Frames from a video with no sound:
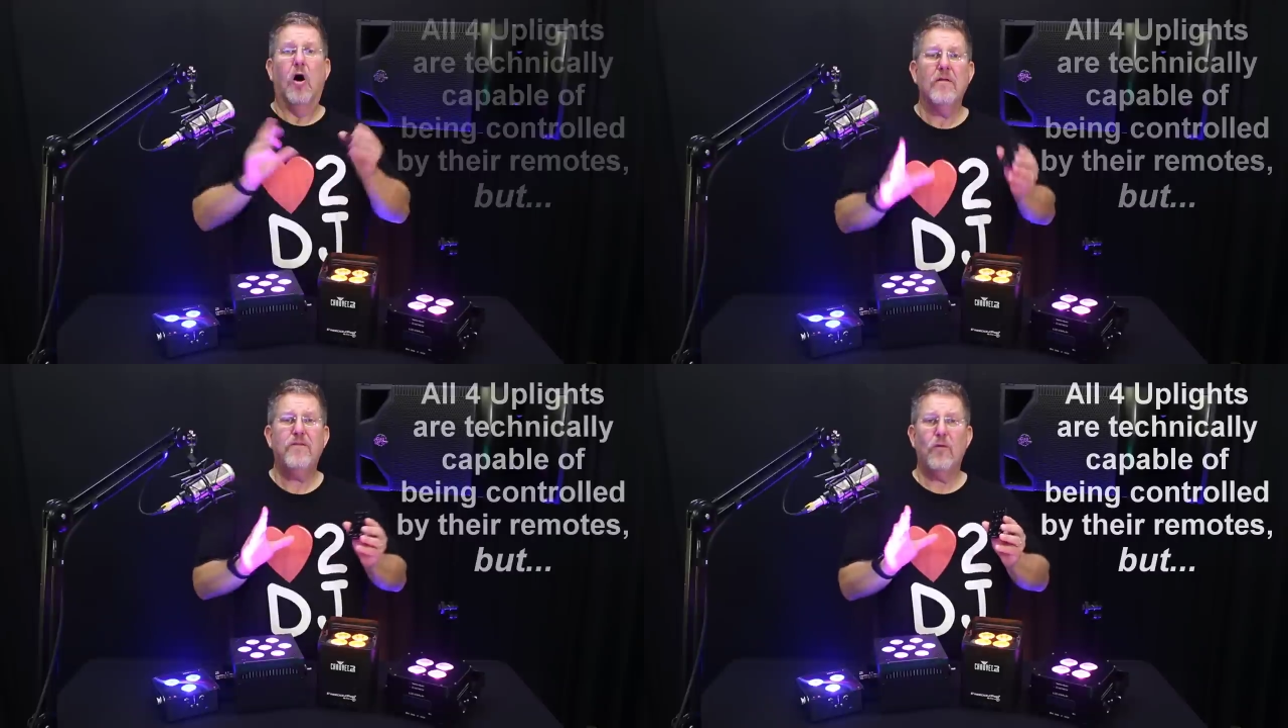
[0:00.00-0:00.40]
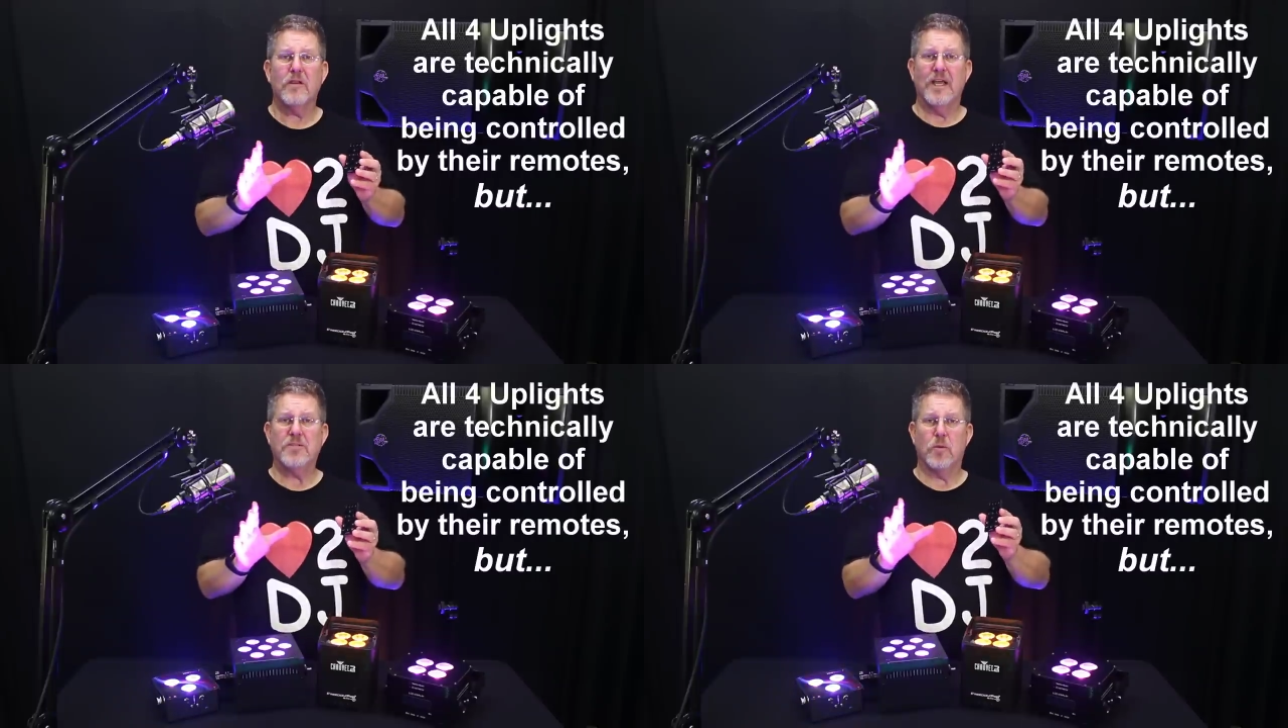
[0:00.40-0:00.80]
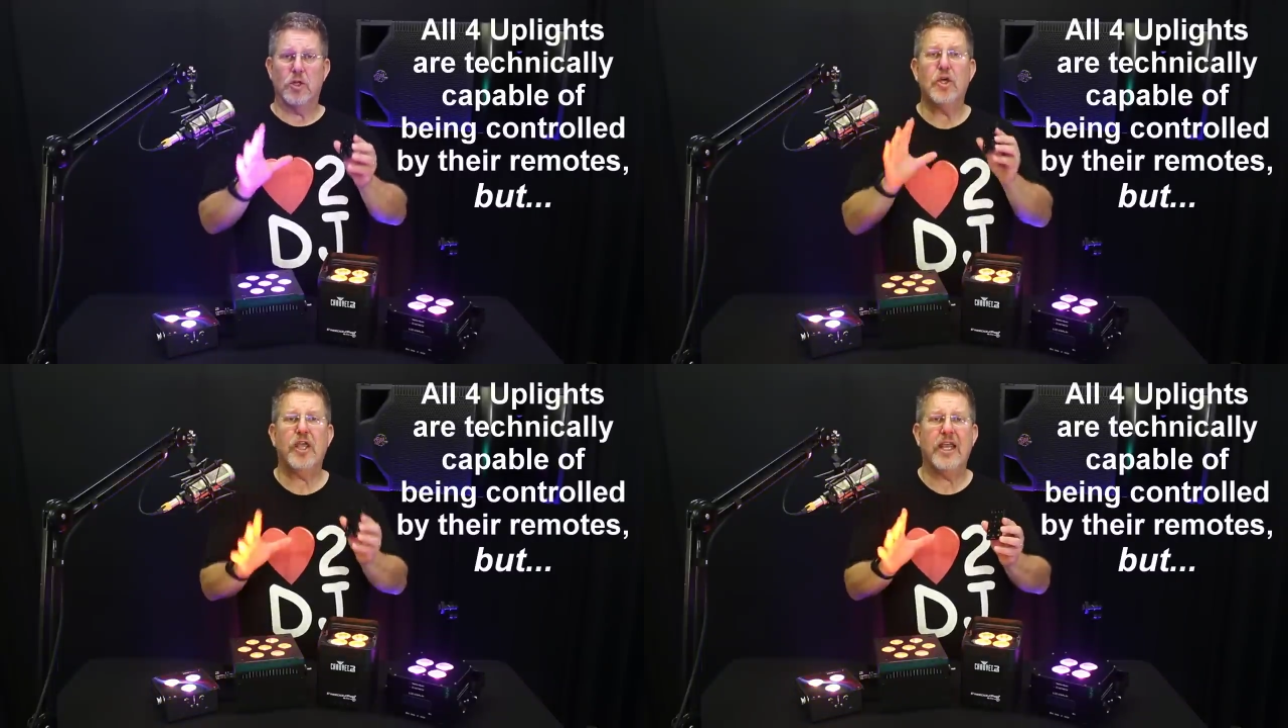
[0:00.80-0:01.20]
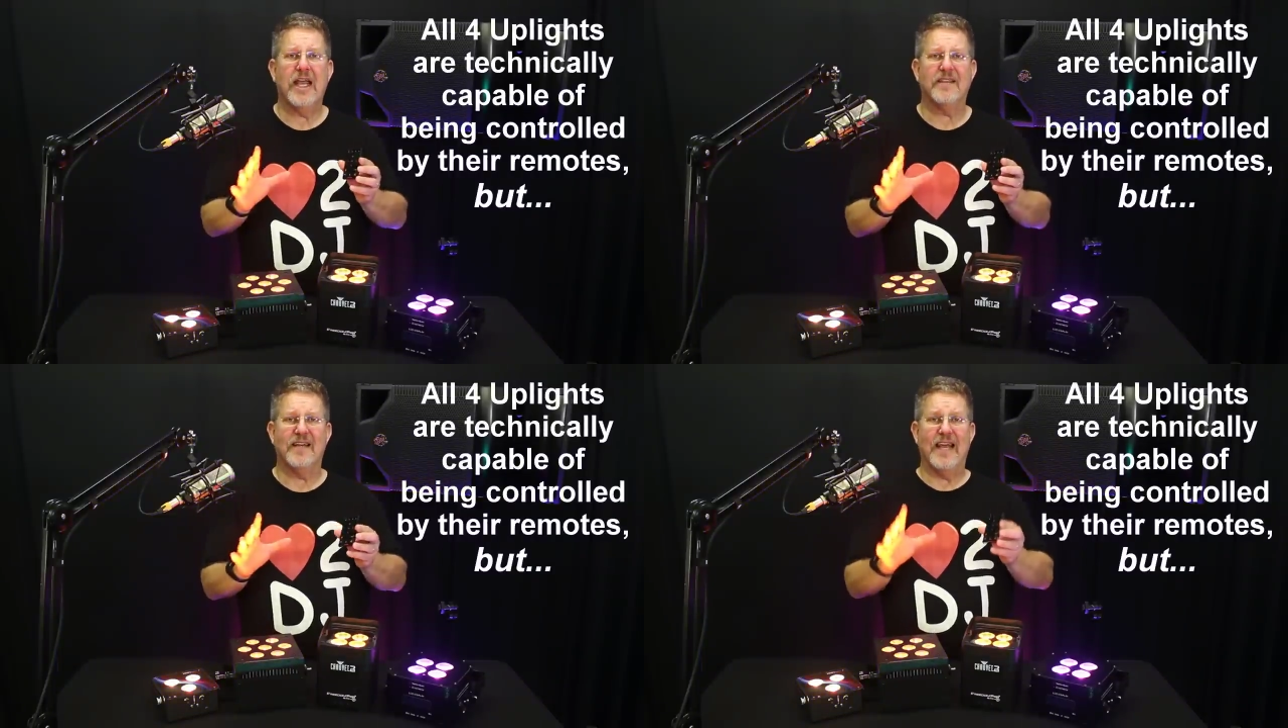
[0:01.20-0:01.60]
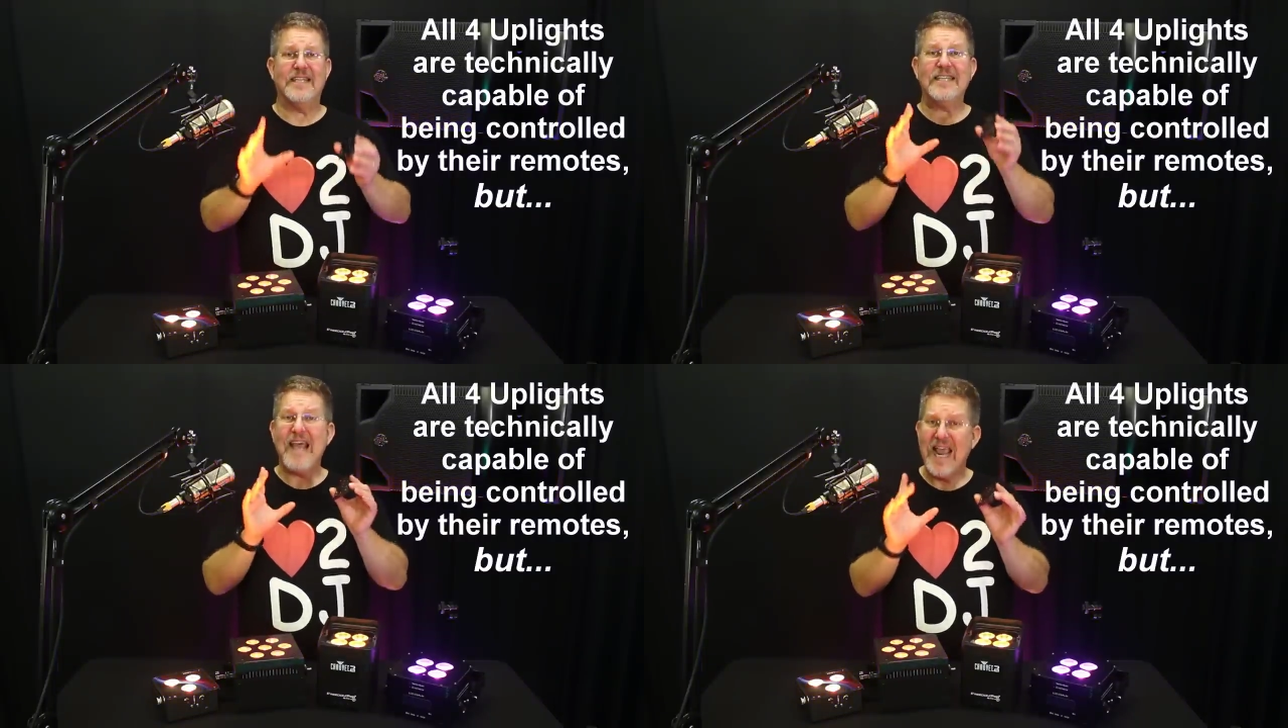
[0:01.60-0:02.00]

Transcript: All four lights we're looking at today